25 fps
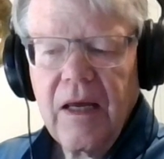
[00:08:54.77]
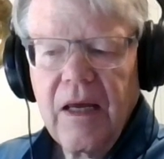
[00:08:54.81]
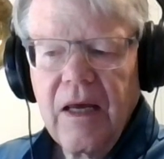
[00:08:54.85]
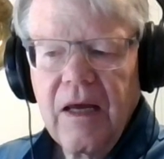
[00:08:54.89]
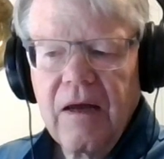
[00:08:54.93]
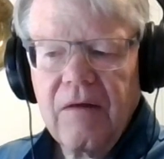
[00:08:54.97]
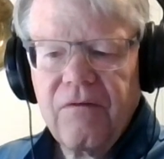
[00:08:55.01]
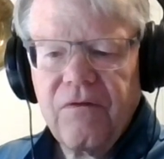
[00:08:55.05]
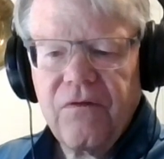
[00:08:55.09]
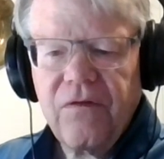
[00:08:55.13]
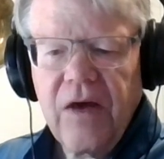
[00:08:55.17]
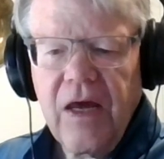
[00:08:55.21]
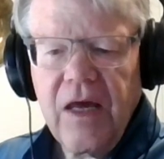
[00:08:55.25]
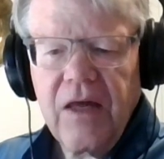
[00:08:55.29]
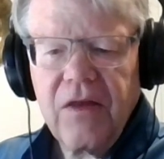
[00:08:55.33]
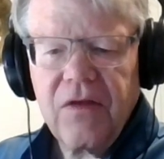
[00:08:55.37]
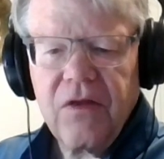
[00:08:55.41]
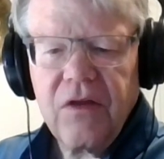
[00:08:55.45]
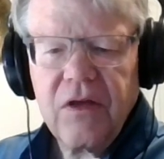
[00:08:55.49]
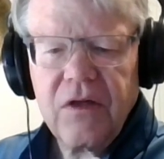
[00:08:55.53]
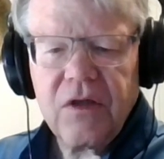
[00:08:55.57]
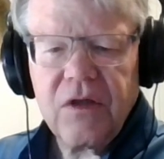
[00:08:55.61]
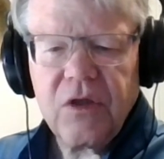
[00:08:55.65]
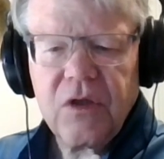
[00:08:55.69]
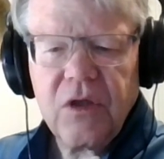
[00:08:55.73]
And faith
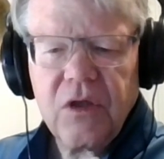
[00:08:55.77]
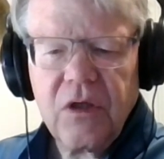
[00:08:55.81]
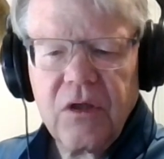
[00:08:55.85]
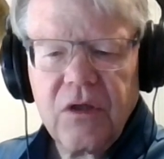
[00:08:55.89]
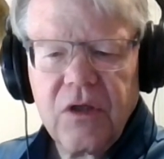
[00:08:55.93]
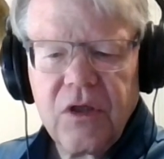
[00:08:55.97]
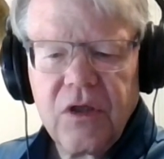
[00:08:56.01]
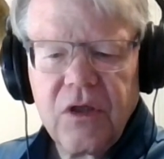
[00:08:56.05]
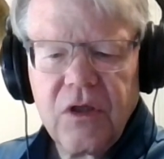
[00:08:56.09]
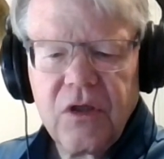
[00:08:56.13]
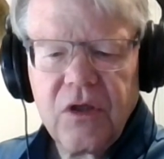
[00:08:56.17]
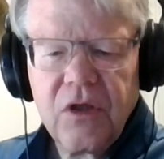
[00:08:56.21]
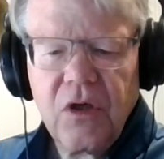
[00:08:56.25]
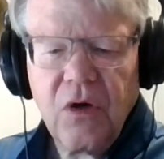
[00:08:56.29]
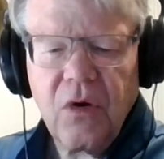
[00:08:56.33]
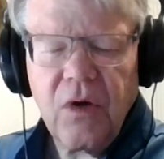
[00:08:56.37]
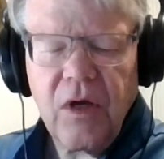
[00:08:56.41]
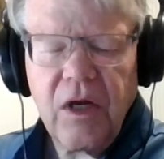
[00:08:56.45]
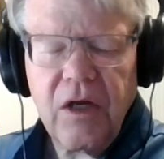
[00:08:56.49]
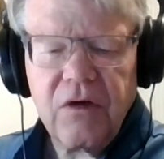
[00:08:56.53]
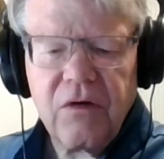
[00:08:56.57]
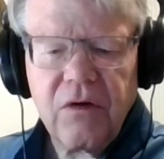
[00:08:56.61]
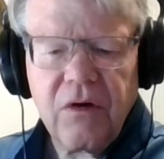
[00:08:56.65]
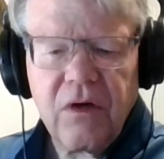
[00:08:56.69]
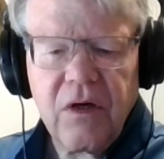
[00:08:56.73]
is so
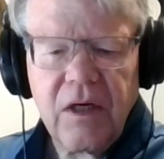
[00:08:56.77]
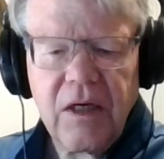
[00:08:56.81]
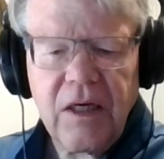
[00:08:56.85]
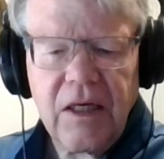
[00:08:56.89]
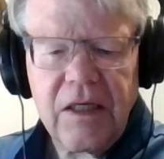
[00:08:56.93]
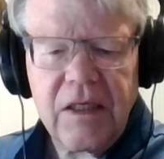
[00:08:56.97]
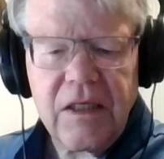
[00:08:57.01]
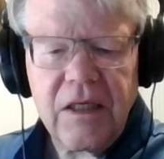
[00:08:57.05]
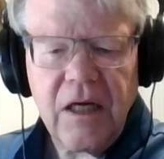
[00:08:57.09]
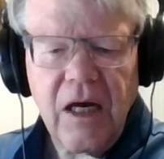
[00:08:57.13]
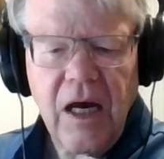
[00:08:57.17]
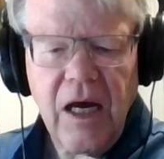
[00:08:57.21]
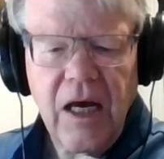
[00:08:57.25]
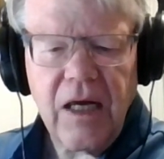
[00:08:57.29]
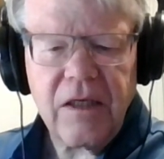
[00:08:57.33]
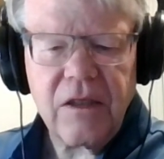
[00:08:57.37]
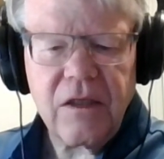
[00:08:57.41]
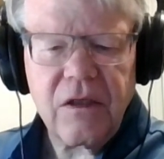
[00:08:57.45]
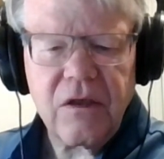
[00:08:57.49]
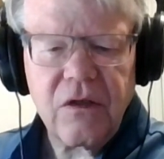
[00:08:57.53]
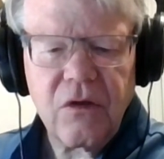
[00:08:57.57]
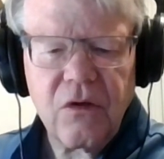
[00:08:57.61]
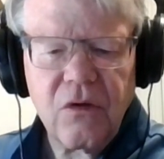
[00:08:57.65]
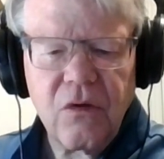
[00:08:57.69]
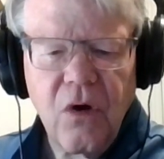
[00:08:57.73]
intricately tied
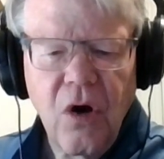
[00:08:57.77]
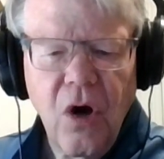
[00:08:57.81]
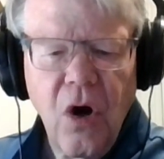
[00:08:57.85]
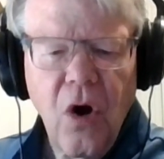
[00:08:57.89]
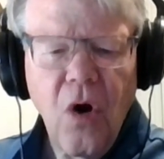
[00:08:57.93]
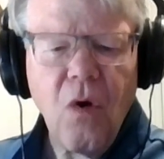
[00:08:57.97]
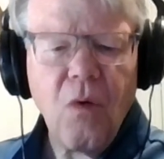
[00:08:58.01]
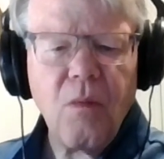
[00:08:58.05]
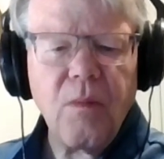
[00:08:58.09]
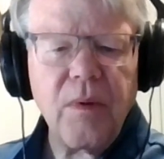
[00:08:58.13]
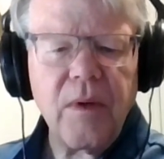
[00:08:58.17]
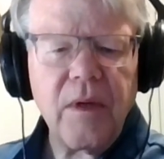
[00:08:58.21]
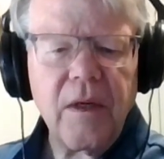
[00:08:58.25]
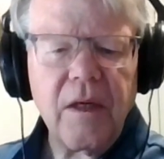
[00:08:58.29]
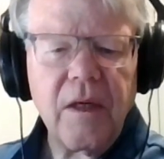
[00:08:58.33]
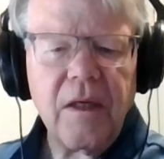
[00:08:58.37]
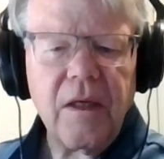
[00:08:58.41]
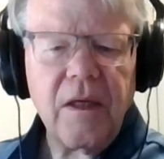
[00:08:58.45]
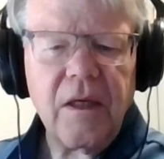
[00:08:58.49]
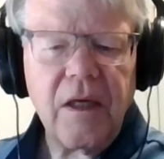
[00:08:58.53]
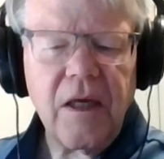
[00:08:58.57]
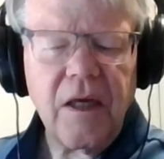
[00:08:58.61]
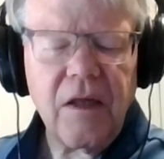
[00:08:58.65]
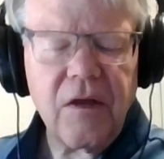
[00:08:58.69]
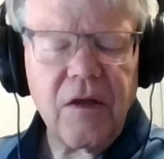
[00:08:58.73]
to hope
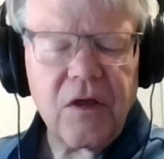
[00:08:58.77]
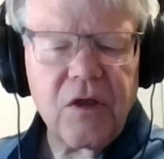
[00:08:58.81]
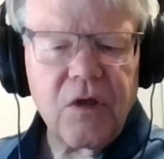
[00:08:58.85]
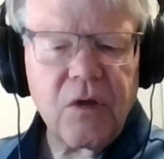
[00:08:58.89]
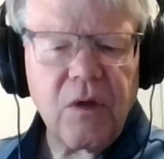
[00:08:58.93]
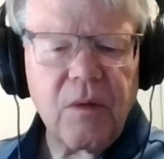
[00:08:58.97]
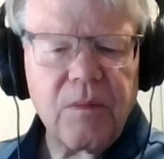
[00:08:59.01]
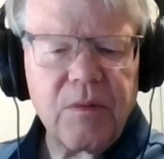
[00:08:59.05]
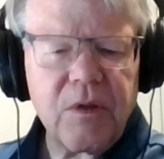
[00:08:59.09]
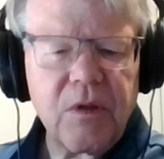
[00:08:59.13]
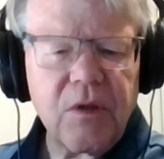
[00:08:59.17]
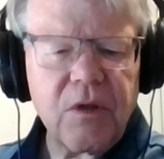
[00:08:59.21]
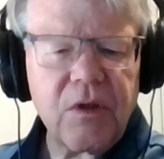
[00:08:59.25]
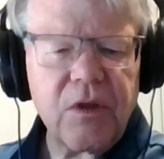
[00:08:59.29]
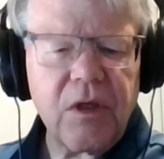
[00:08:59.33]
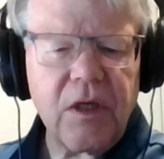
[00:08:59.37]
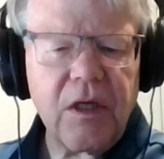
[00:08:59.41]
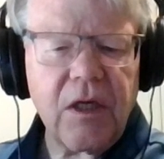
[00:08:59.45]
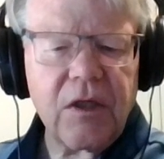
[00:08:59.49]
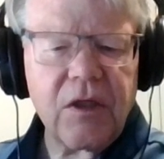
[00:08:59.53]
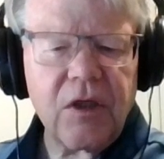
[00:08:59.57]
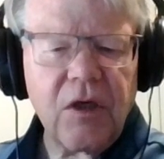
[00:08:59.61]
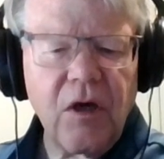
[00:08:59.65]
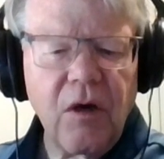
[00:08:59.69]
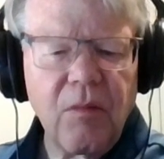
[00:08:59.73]
in the scriptures that
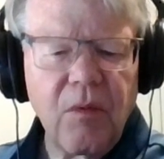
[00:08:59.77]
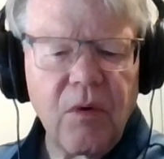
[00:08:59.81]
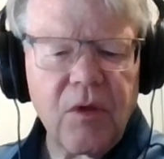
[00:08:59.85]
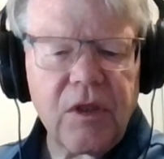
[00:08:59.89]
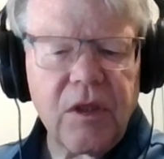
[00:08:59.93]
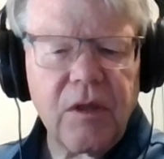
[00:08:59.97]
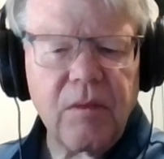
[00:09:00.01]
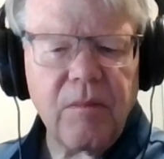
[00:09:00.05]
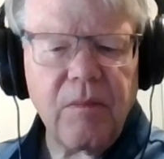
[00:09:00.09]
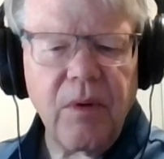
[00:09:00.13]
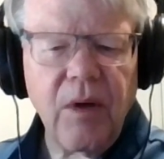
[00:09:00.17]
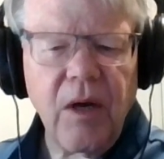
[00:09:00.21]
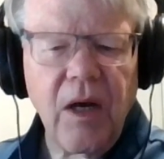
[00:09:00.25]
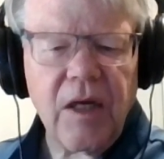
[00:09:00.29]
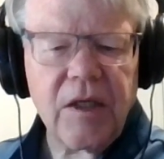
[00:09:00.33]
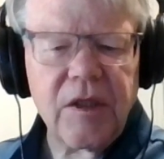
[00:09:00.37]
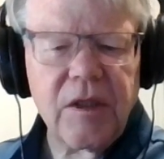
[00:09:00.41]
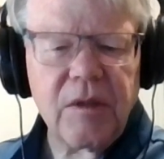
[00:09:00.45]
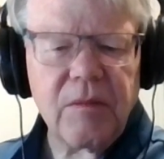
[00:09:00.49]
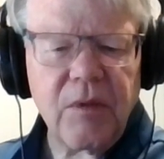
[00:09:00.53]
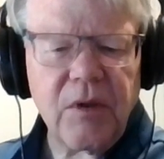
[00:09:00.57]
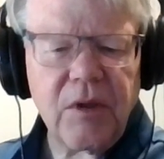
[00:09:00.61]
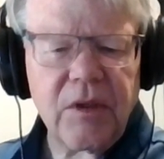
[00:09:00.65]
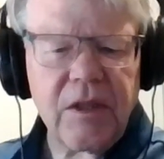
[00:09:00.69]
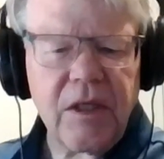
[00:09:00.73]
it's almost
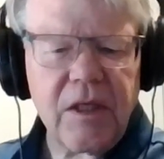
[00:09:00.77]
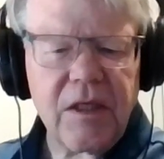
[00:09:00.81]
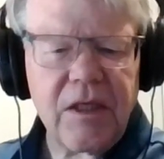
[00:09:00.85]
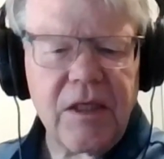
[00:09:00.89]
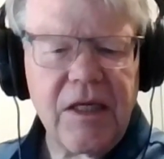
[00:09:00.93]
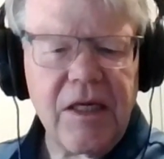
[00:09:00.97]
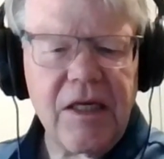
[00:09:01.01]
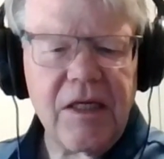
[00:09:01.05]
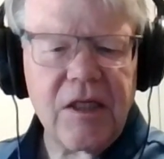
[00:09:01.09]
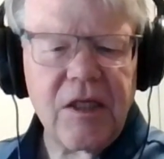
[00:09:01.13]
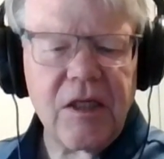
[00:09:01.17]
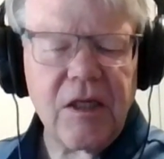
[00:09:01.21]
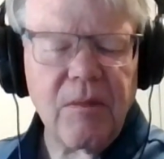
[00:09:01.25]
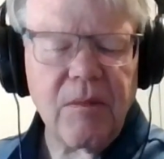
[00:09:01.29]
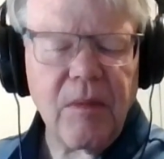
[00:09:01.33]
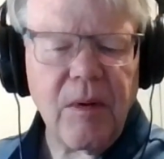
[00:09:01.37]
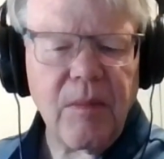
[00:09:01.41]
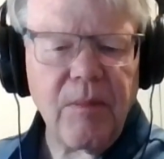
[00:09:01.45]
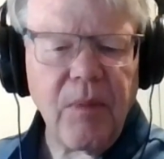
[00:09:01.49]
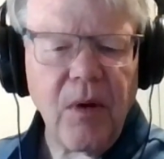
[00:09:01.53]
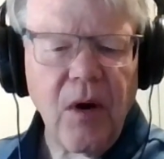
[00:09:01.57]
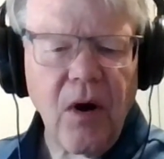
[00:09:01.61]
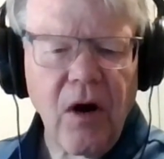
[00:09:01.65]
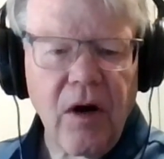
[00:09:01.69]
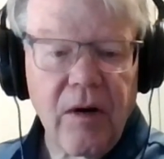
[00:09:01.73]
impossible to tease them
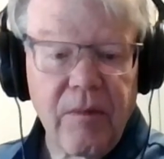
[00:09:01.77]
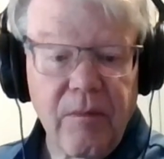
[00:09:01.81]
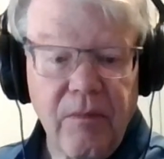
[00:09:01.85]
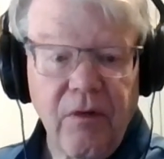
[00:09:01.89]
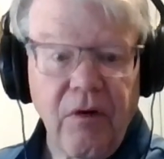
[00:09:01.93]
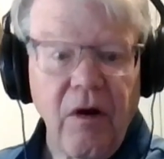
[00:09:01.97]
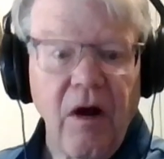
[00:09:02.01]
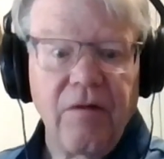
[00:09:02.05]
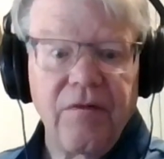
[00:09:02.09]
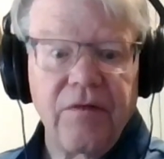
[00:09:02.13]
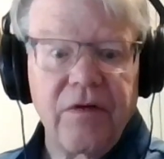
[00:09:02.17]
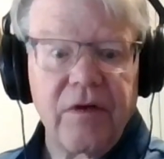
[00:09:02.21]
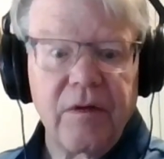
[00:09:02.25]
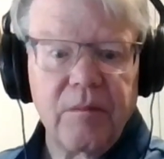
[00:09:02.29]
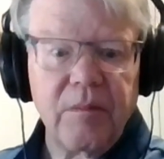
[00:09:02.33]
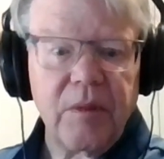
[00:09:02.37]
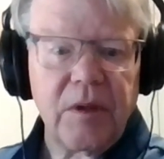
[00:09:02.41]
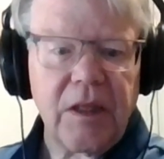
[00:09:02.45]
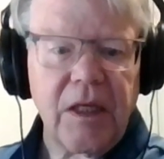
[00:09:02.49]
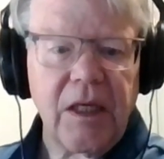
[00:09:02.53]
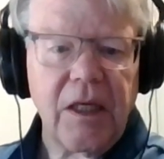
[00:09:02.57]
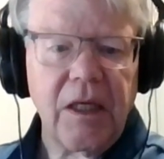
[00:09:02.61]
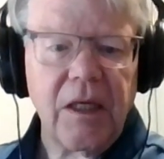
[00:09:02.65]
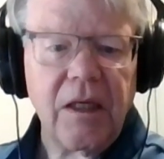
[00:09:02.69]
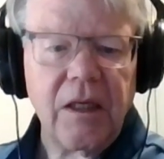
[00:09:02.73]
apart
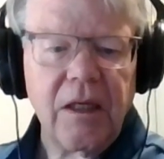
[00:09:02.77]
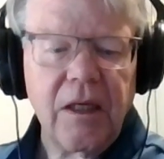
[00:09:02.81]
profitably,